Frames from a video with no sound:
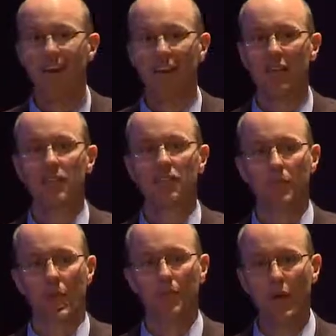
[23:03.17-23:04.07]
And I think there's a
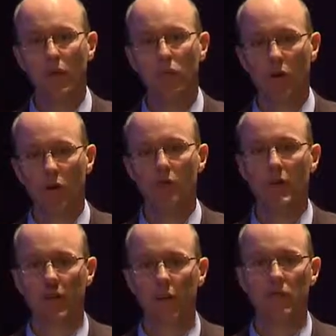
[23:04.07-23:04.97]
big role for
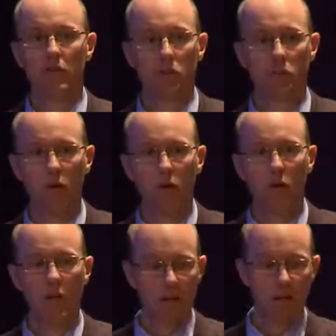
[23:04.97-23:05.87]
governance as
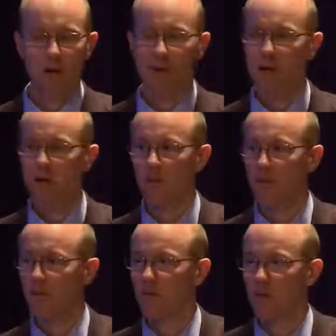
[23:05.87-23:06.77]
well. I share the
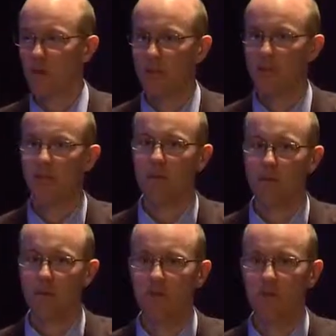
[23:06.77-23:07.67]
view of David
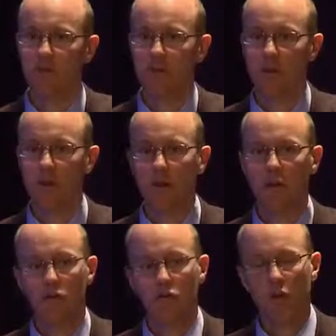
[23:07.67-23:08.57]
Neal the other day,
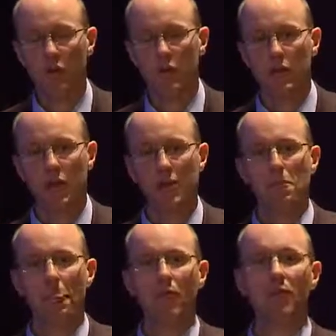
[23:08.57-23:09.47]
who said that
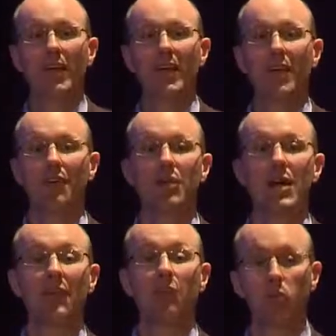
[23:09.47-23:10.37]
really if
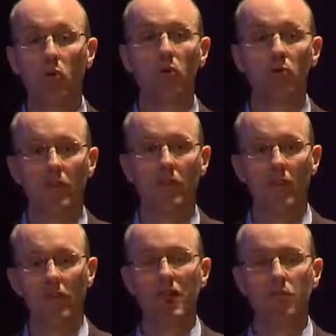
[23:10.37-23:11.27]

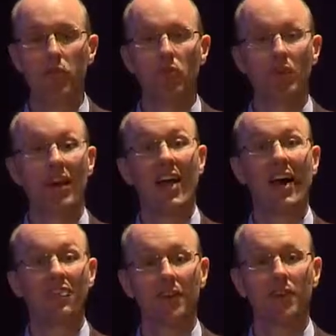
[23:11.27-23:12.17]
trustee boards start
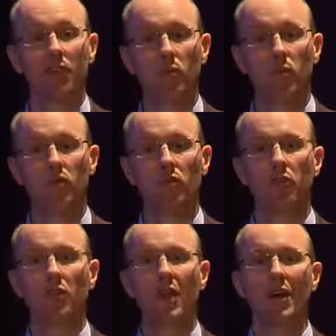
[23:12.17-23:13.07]
asking these
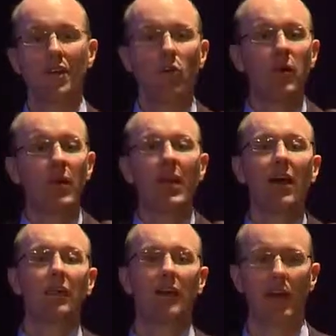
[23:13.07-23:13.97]
questions, there'll be a
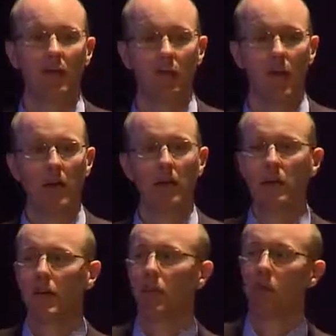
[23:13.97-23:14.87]
cascade effect.
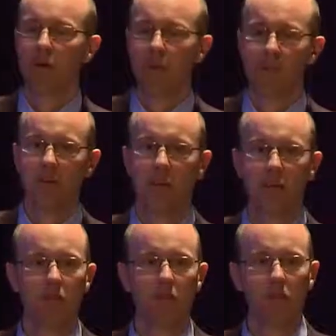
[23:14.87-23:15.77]
It will cascade
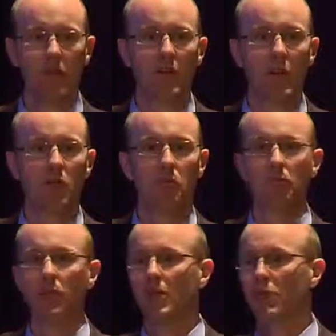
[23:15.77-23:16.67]
into the senior
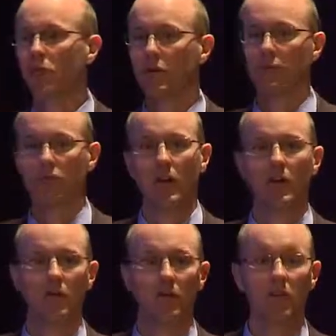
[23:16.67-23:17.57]
management team, it will
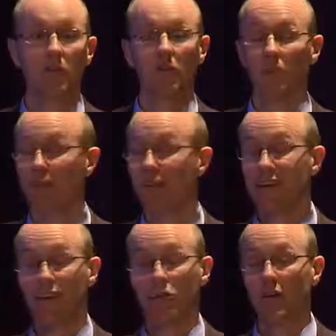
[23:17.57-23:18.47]
cascade to the investment team,
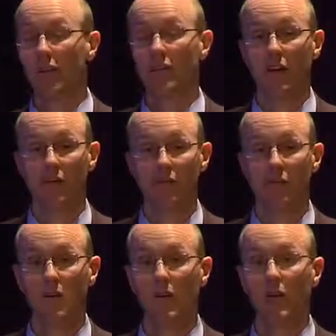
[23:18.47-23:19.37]
it will cascade to the
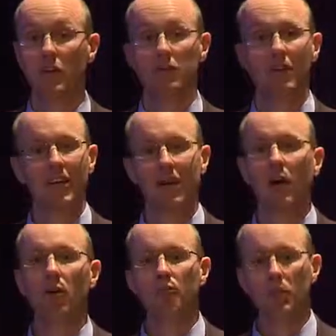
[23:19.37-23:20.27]
fund managers,
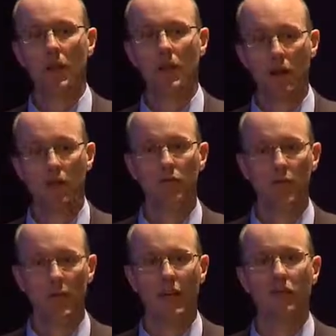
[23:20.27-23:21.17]
ultimately,
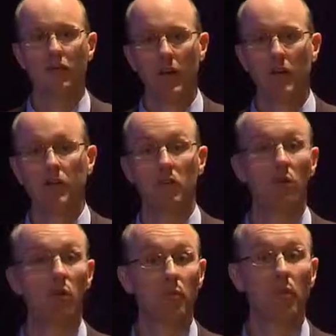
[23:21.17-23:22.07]
hopefully, cascade into the
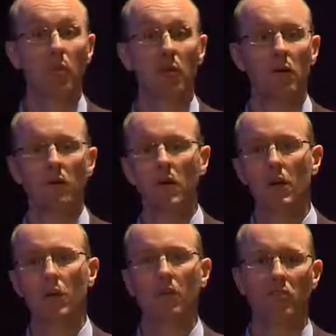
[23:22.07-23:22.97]
corporate world
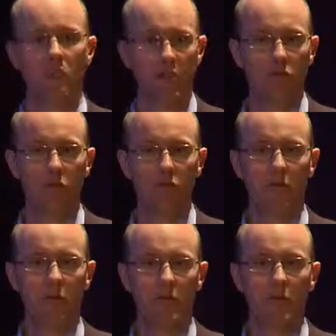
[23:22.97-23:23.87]
where some of these sorts of
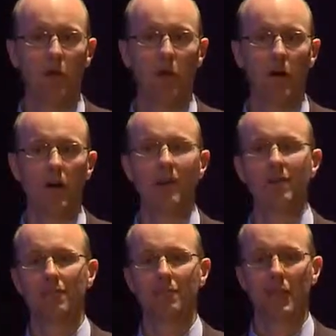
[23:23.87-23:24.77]
things apply
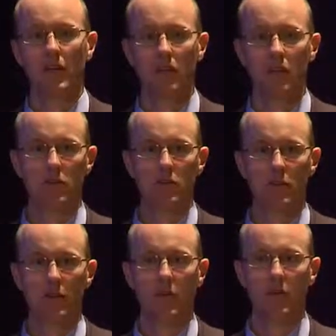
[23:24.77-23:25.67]
for CEOs and
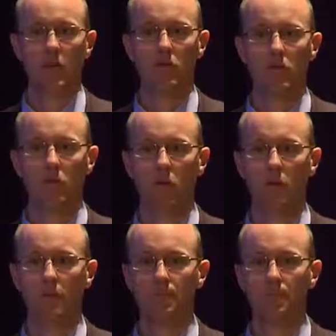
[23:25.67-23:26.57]
CFOs as well.